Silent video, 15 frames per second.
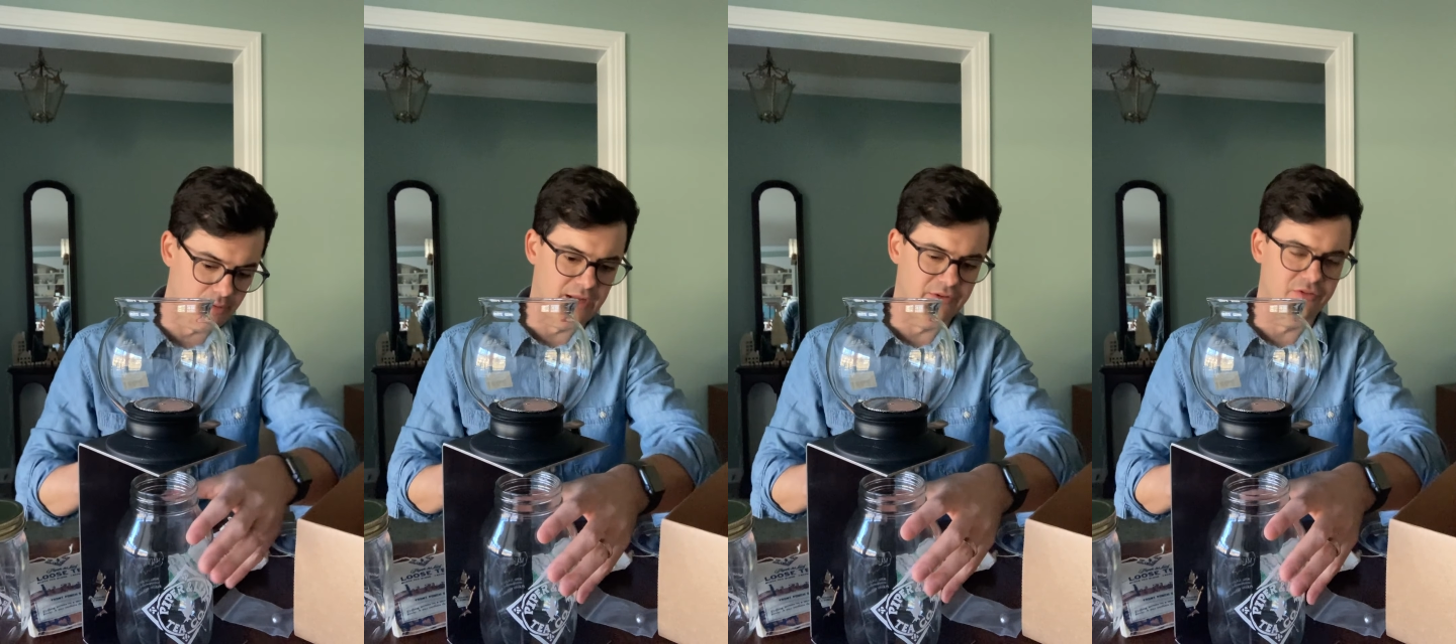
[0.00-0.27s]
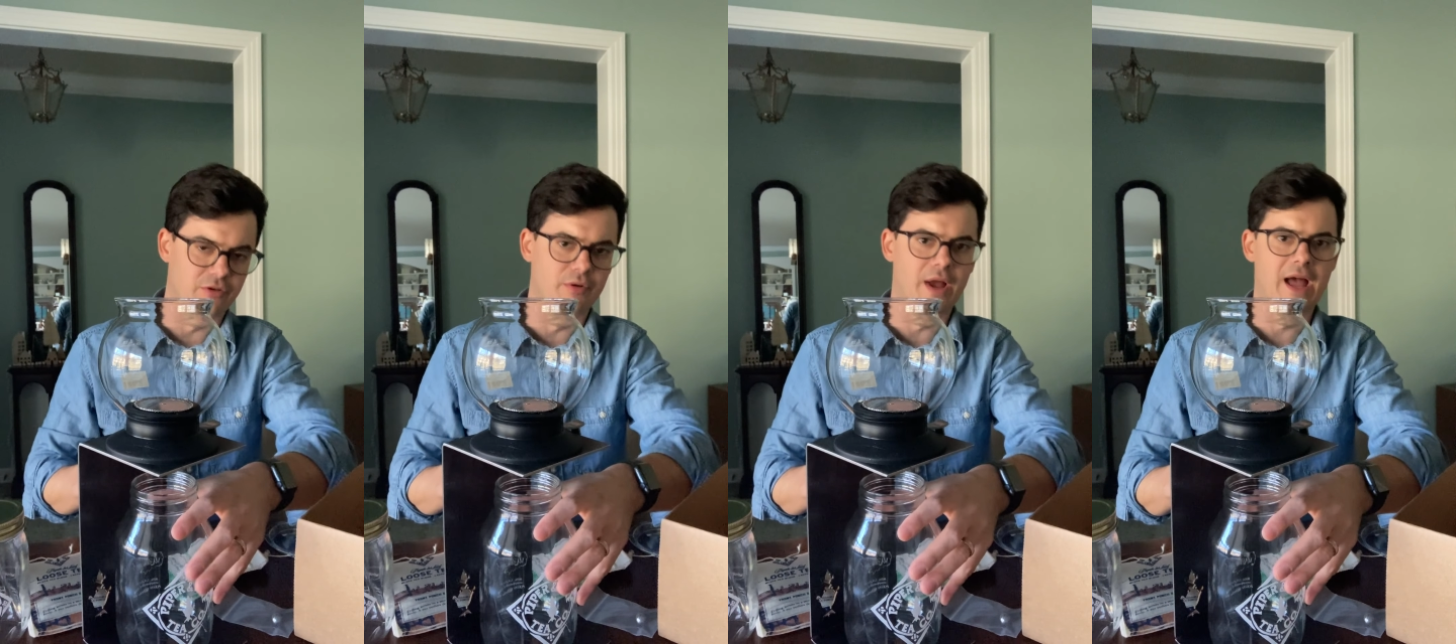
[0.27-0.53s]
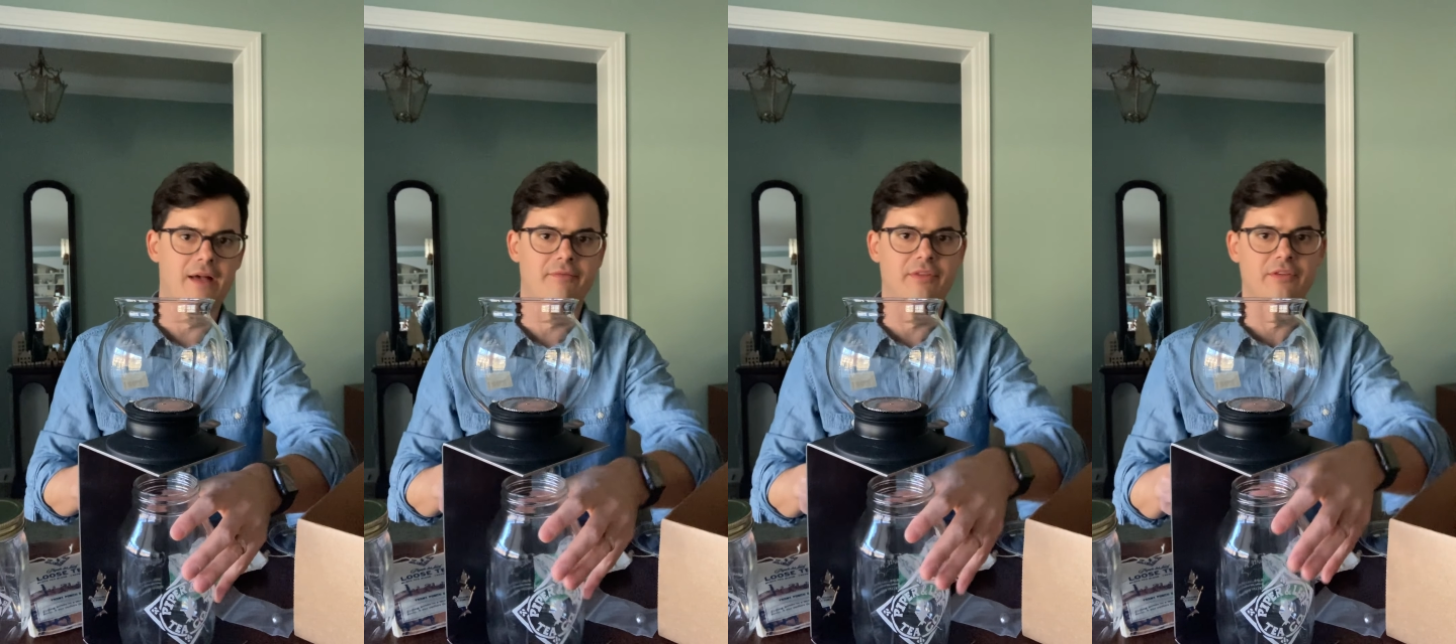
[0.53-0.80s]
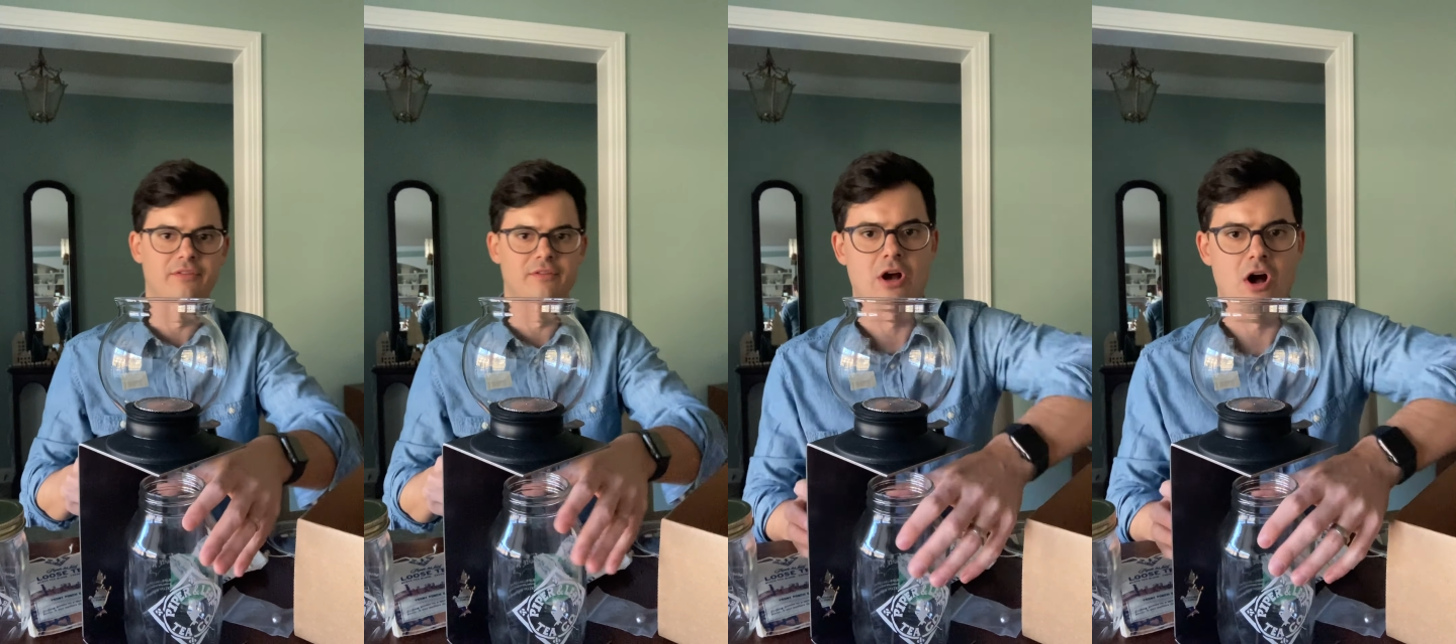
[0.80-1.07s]
and so you have
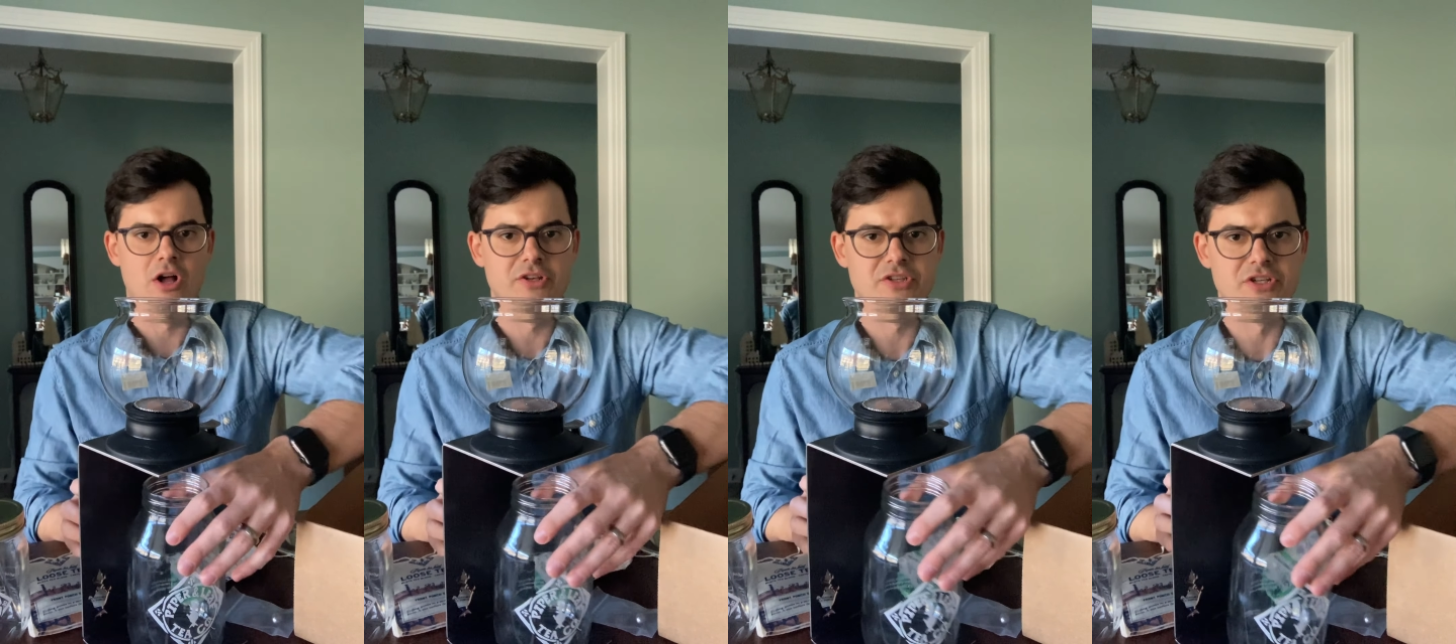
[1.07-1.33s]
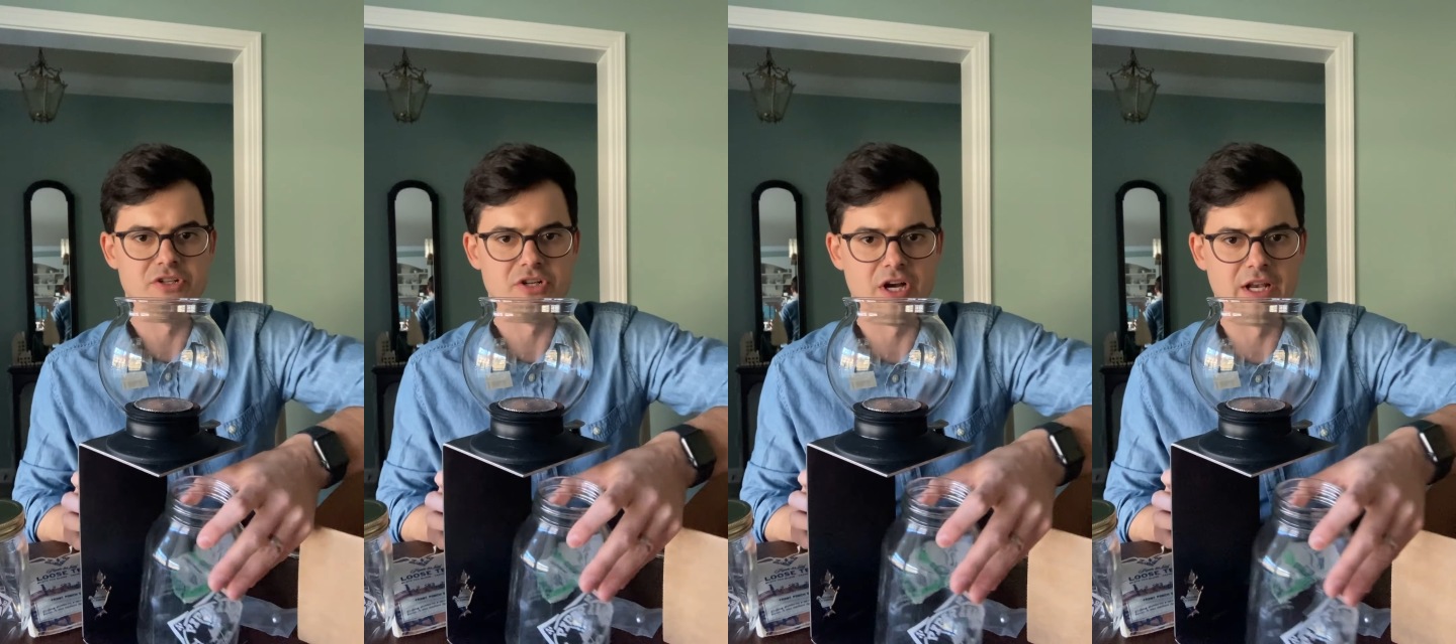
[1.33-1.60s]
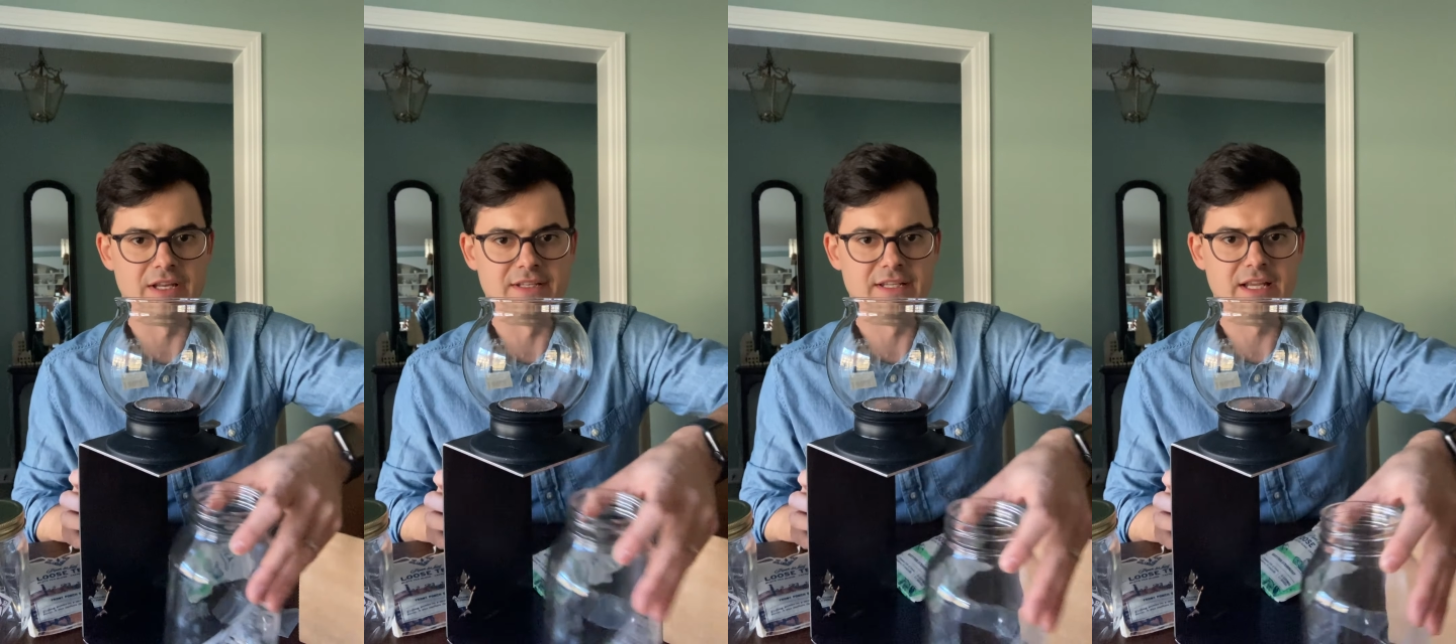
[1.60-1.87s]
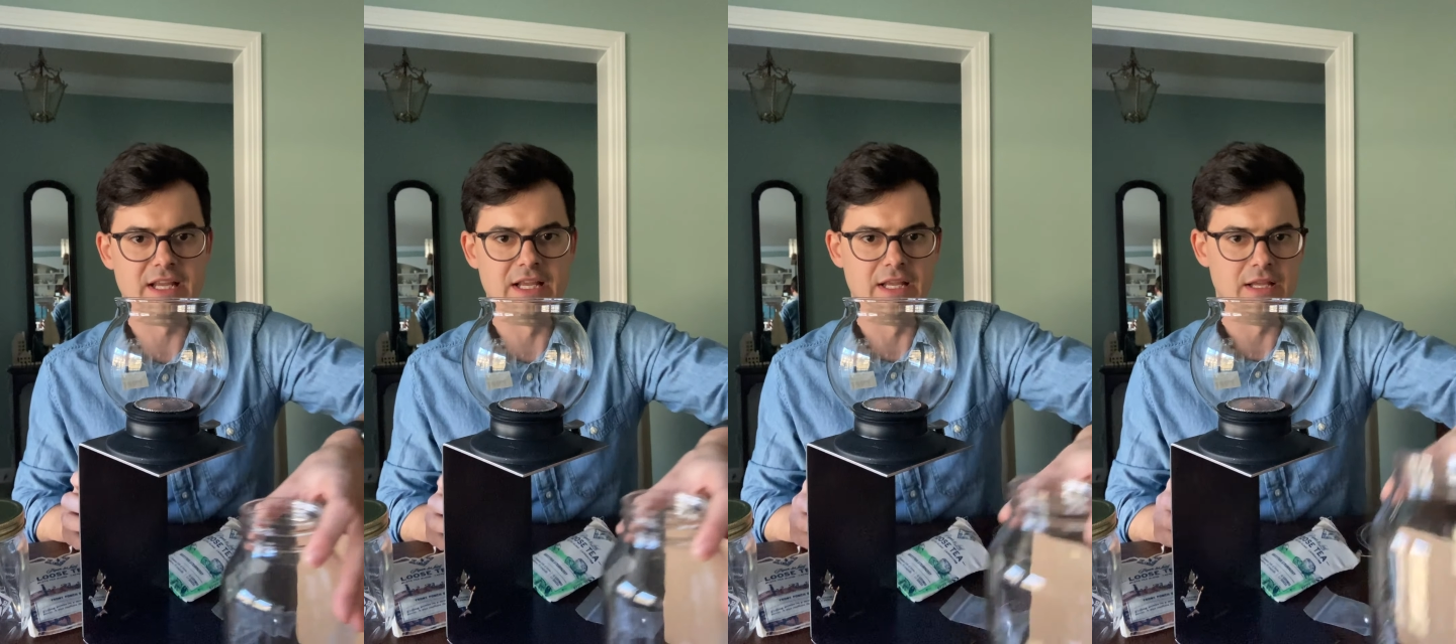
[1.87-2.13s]
this concentrated
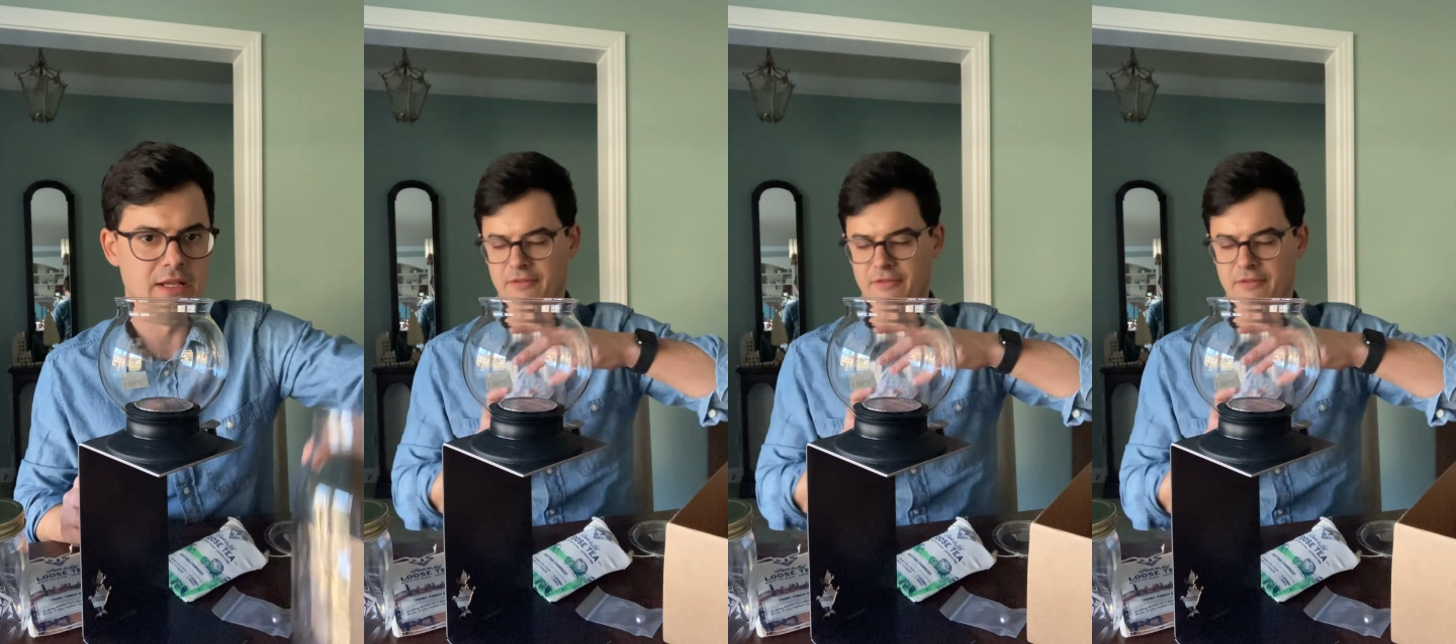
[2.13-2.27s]
tea.